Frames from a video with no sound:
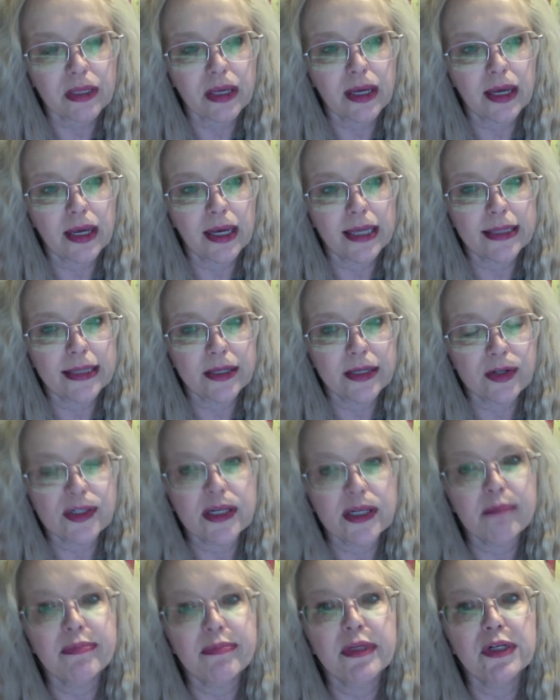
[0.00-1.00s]
there's
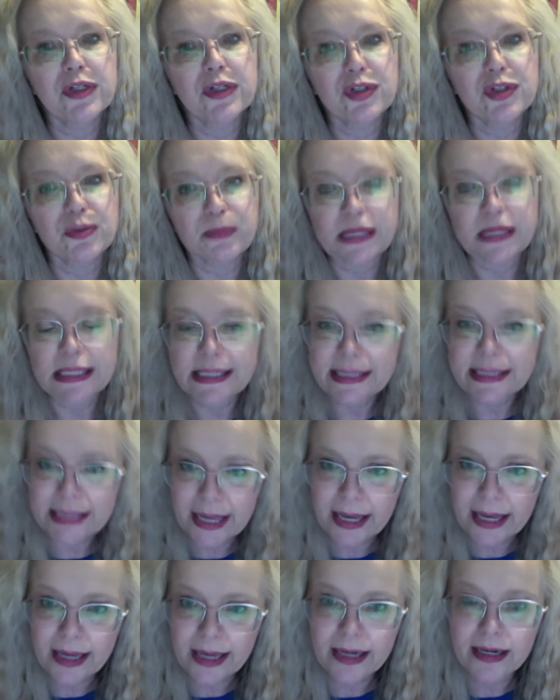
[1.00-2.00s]
something to be
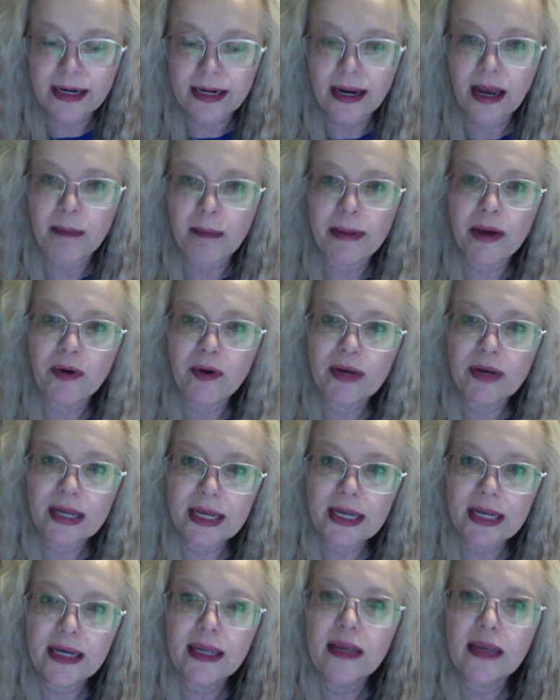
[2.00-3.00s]
said about
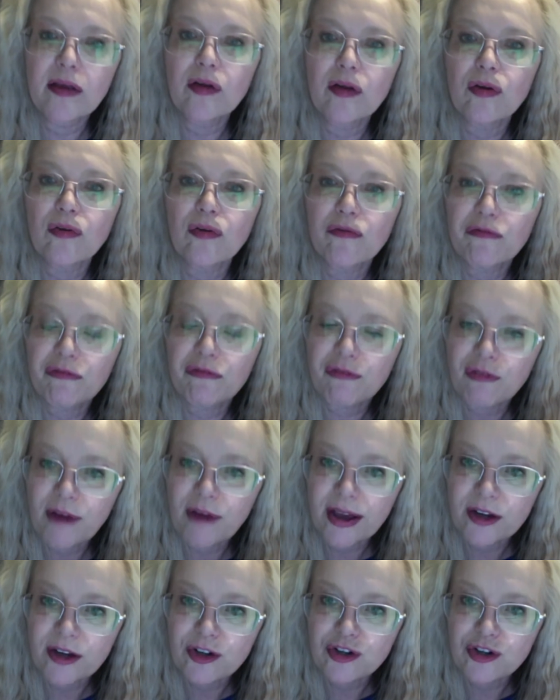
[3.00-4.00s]
eating
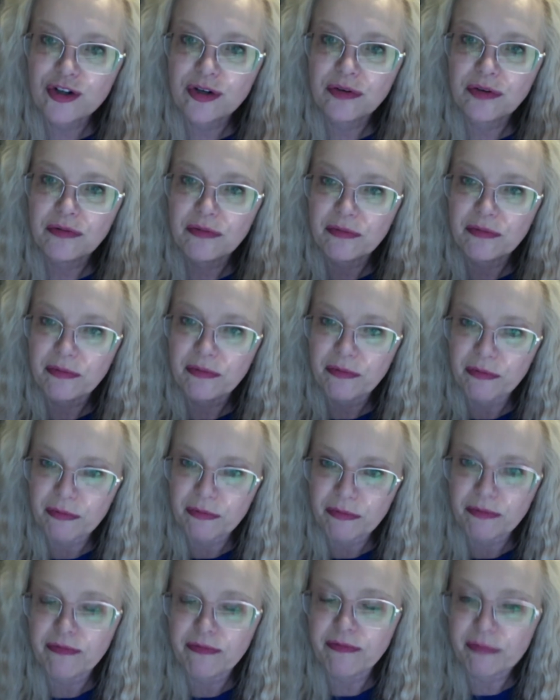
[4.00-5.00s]
fresh.
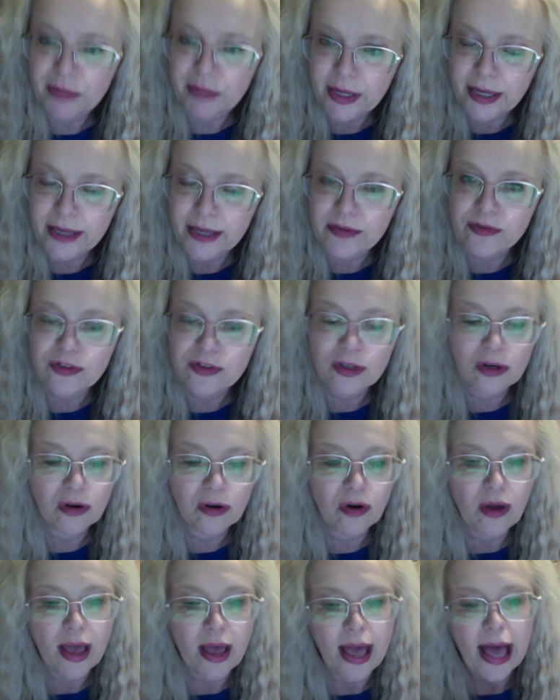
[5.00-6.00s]
And so
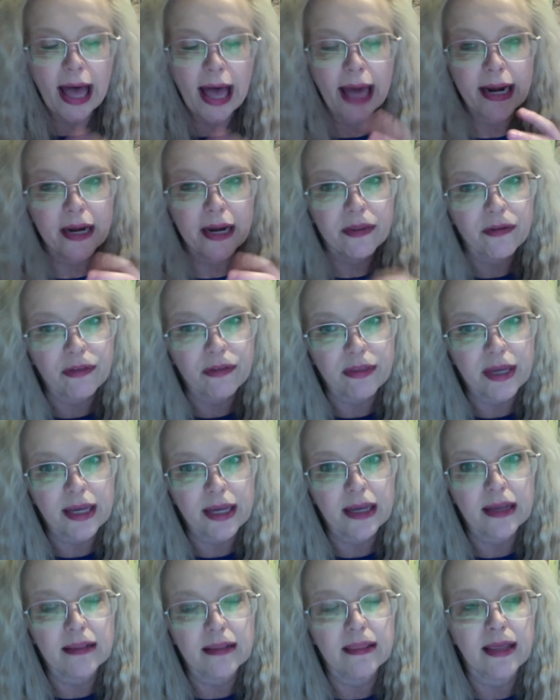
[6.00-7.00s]
another
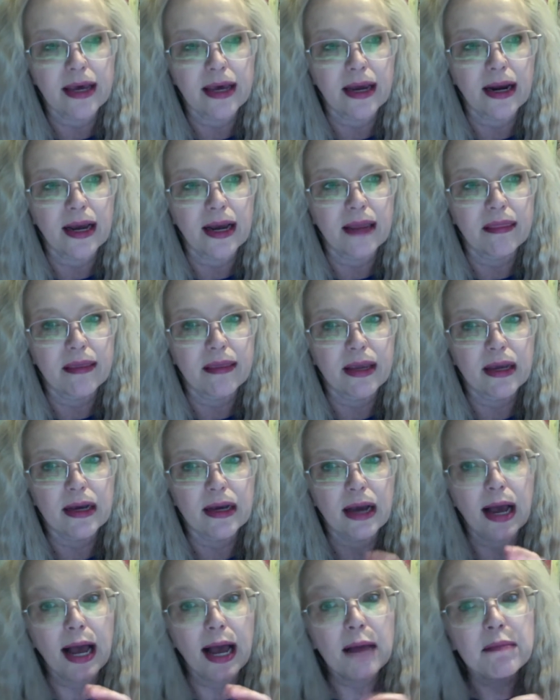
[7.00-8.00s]
thing that I think
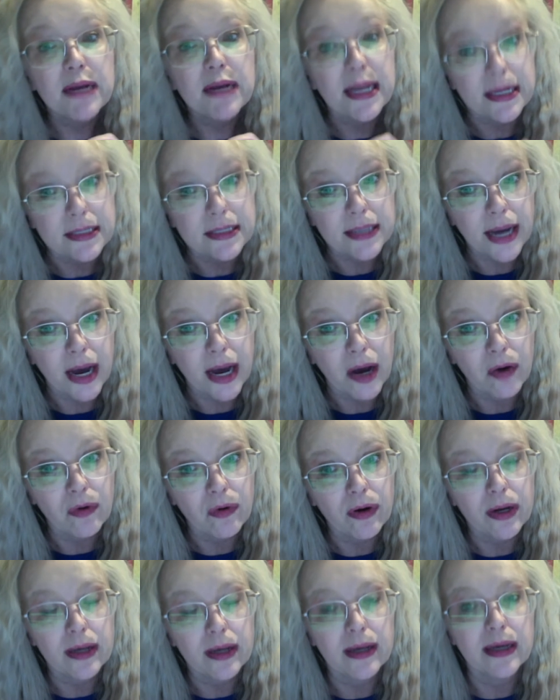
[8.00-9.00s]
I'm blacked out
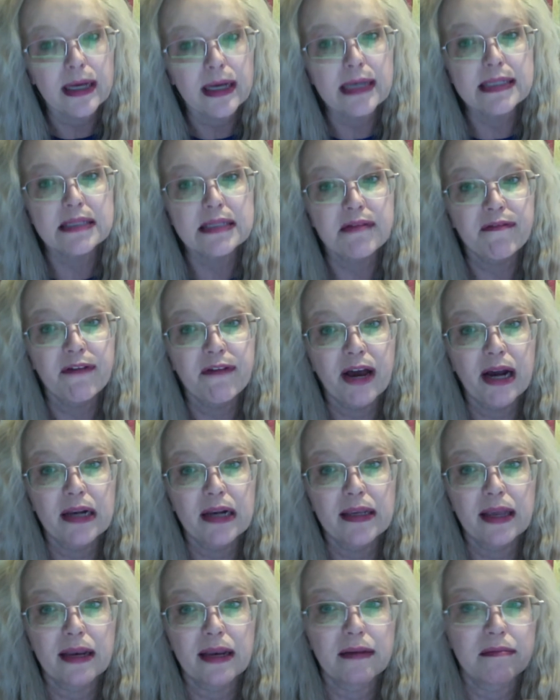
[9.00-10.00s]
is the fact
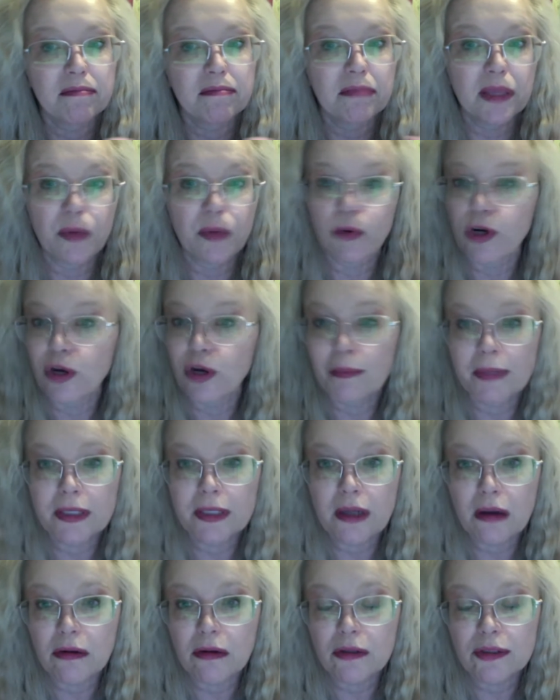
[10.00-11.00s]
that there were no
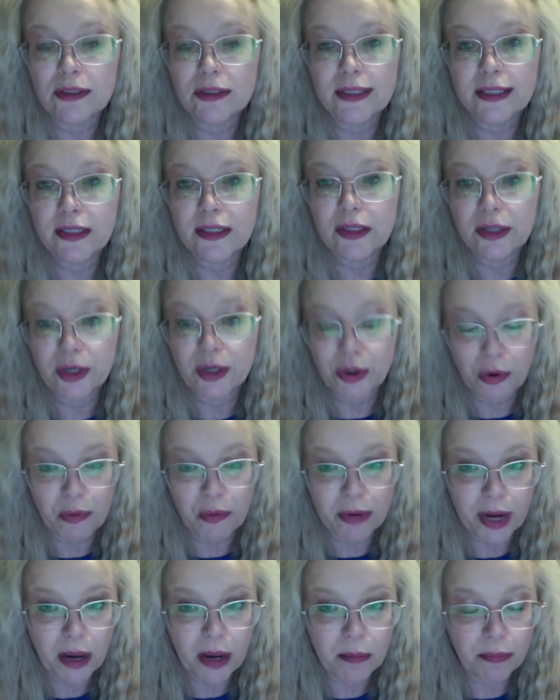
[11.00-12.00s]
McDonald's in Italy
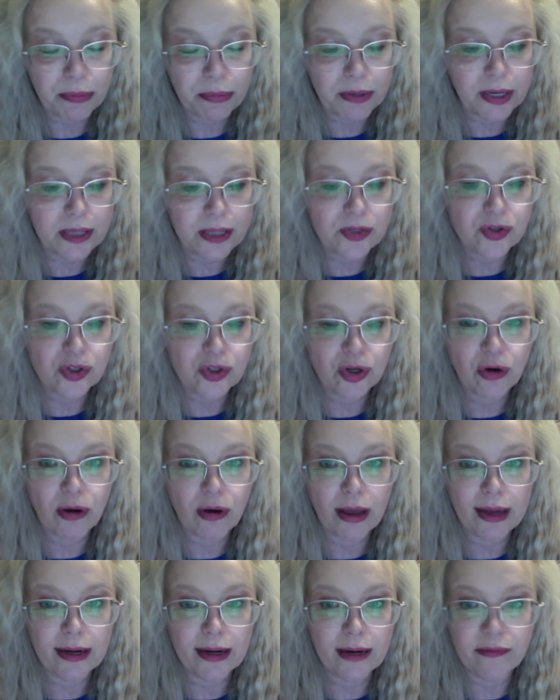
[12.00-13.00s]
growing up. And so
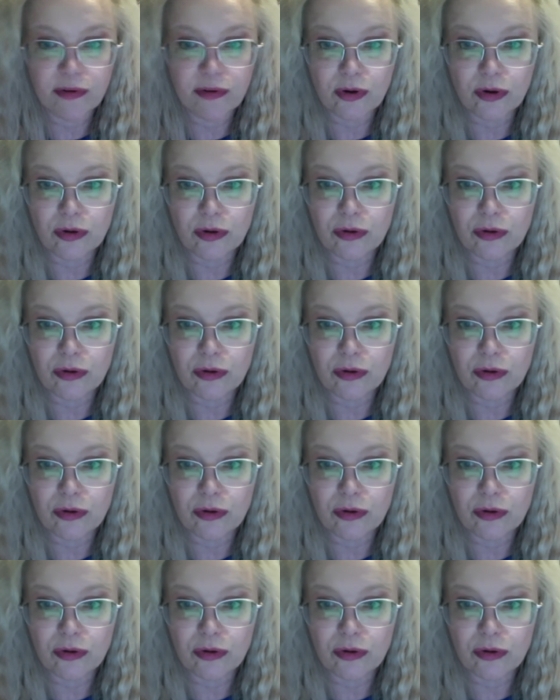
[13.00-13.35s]
I never,